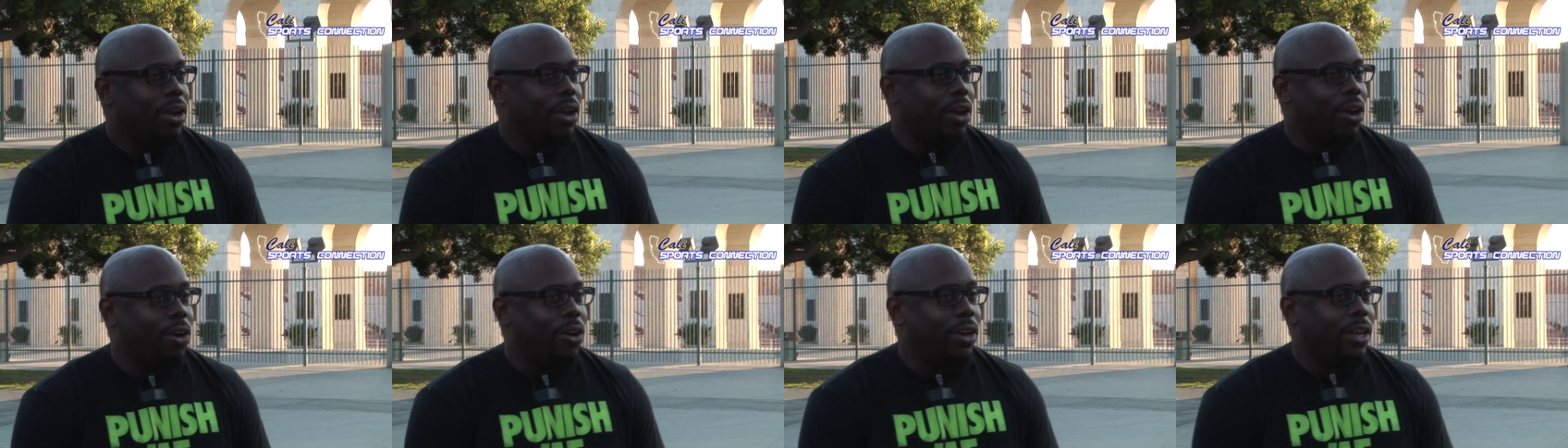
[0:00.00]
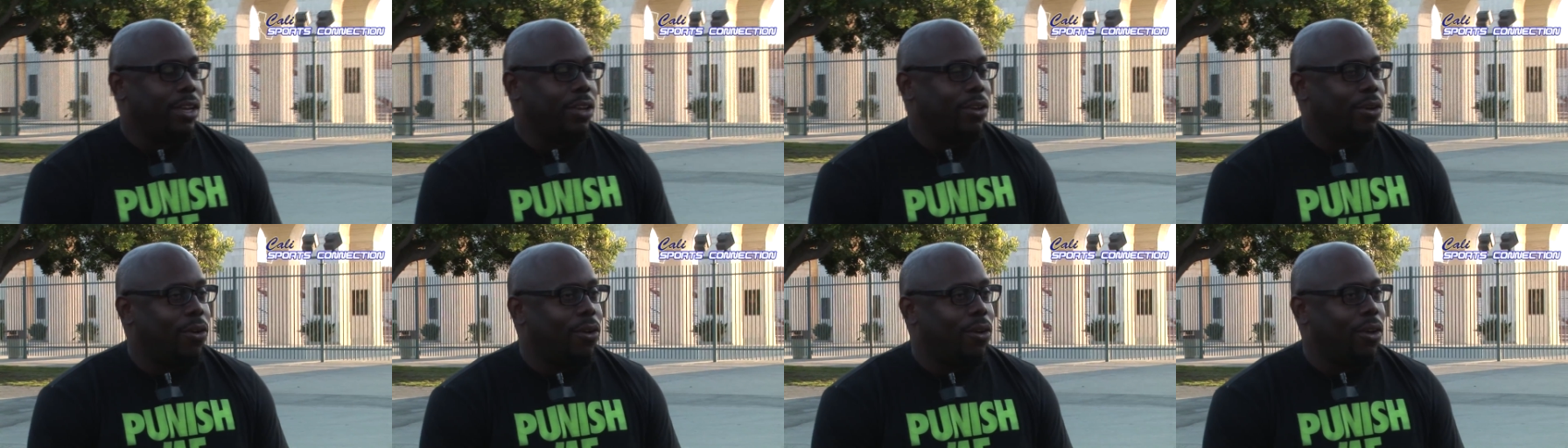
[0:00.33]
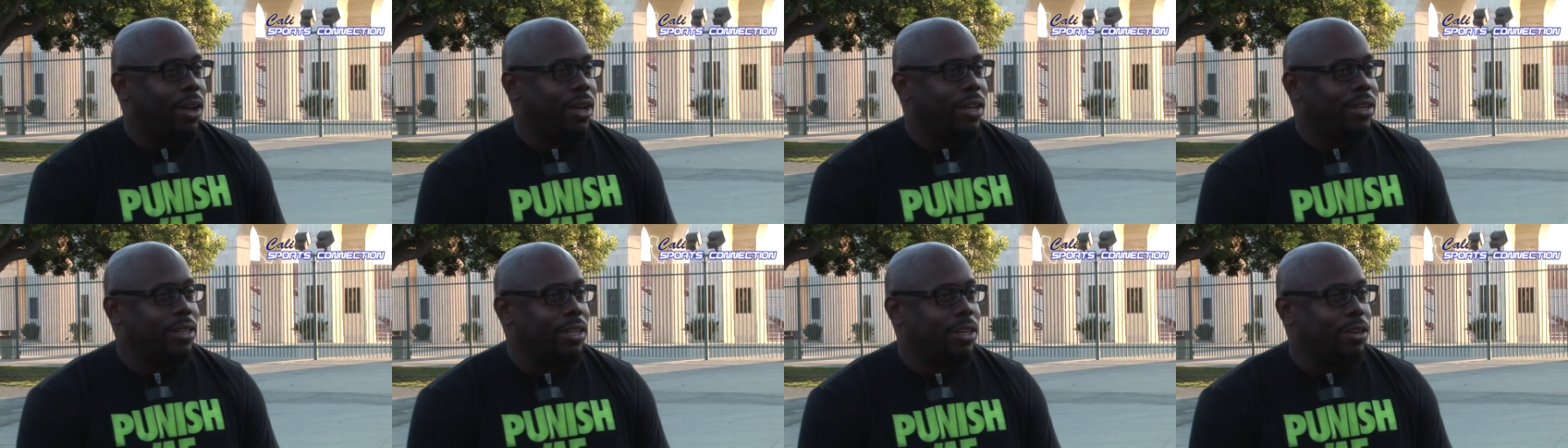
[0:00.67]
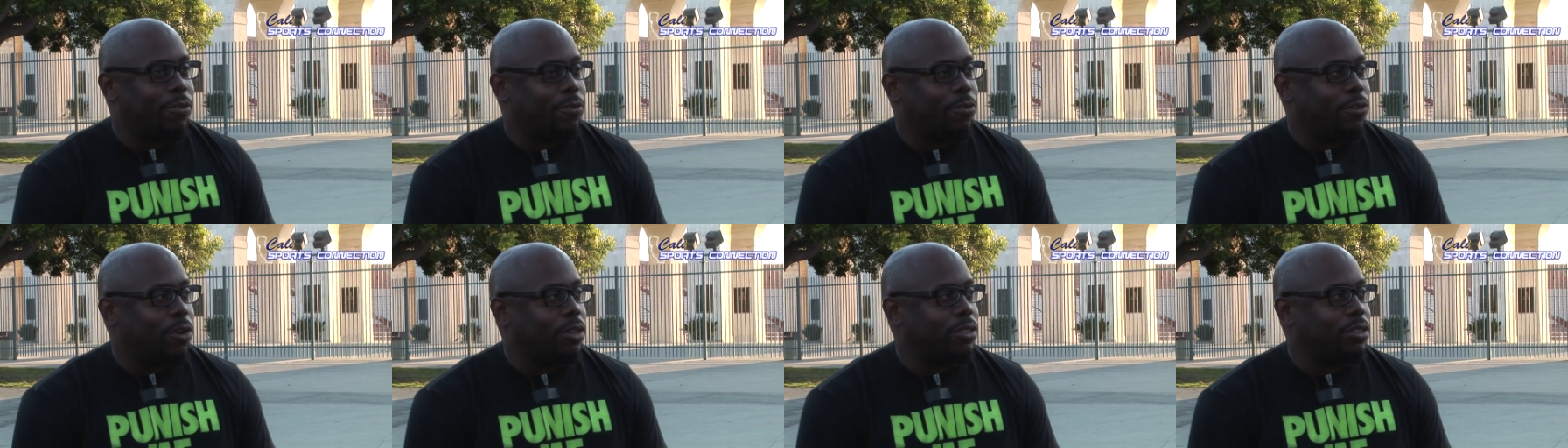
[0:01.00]
Early on in
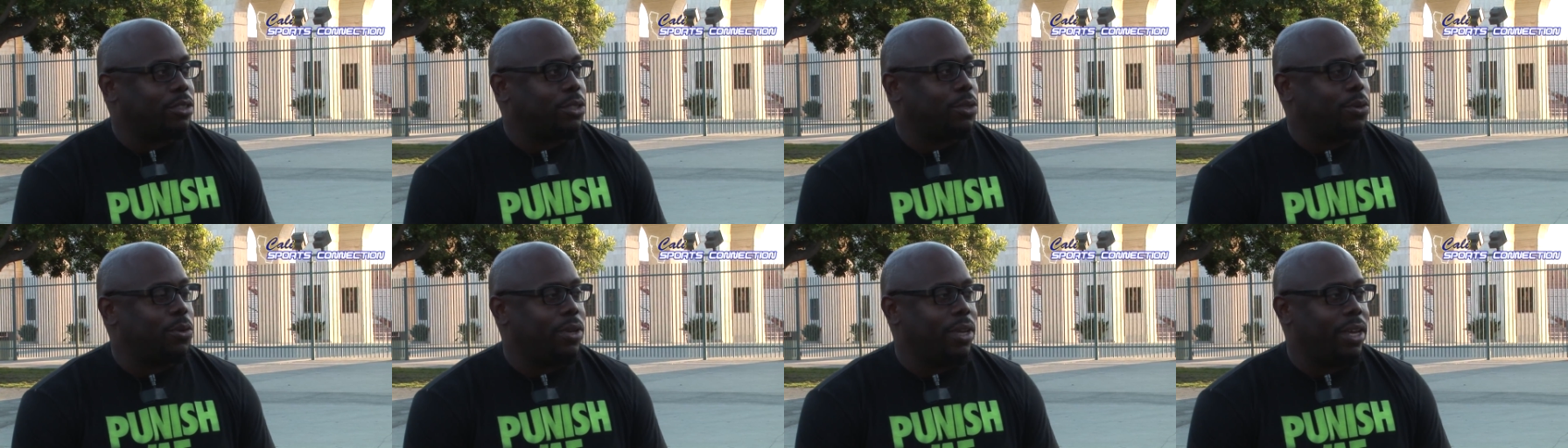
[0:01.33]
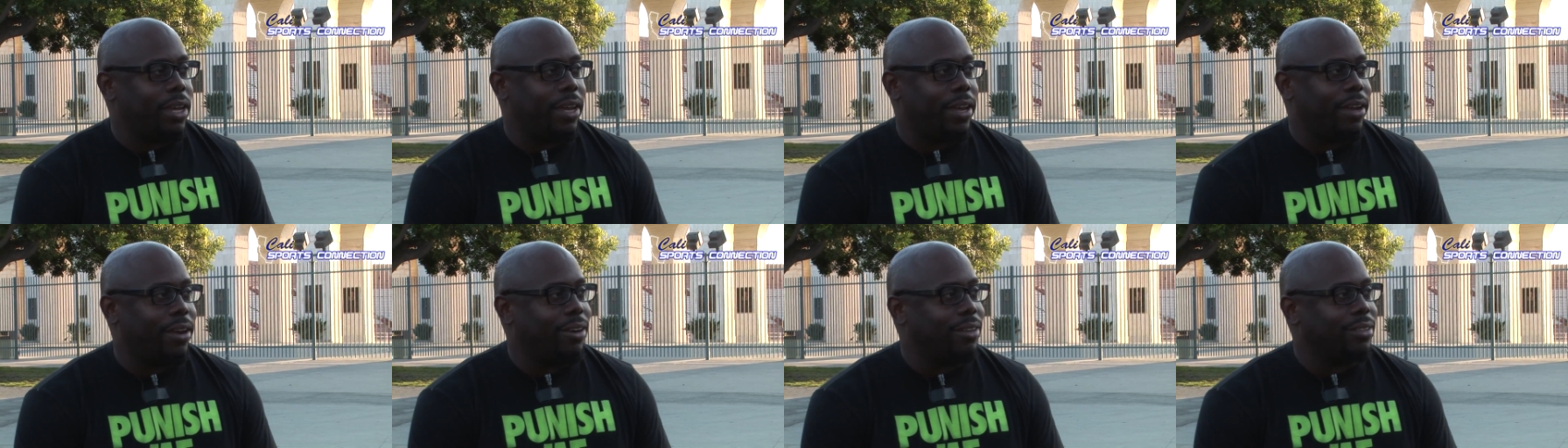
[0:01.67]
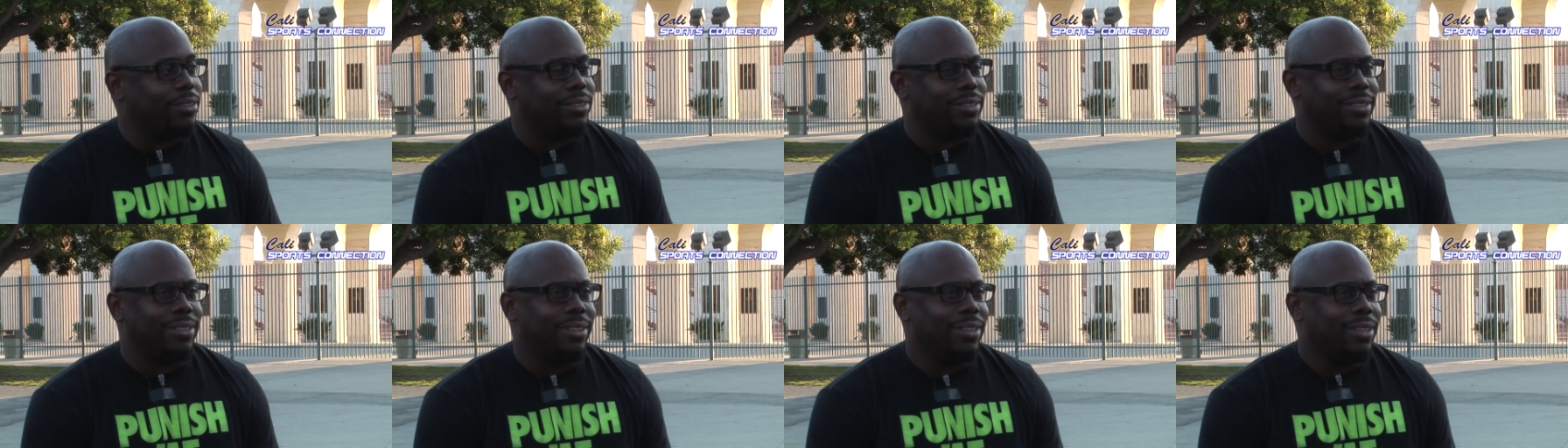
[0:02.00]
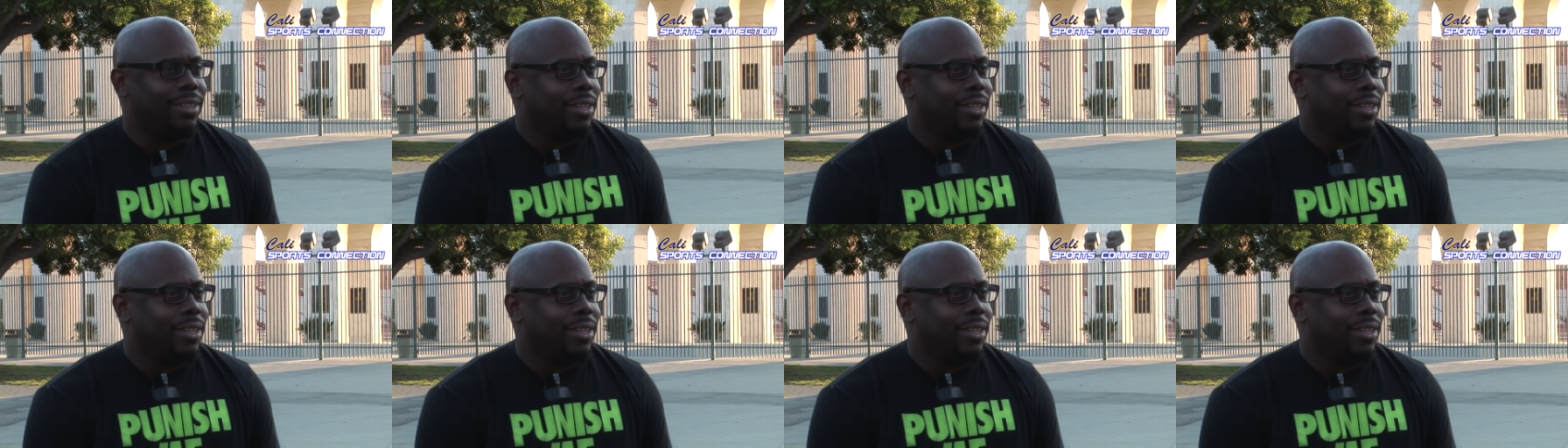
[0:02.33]
the first 2 years,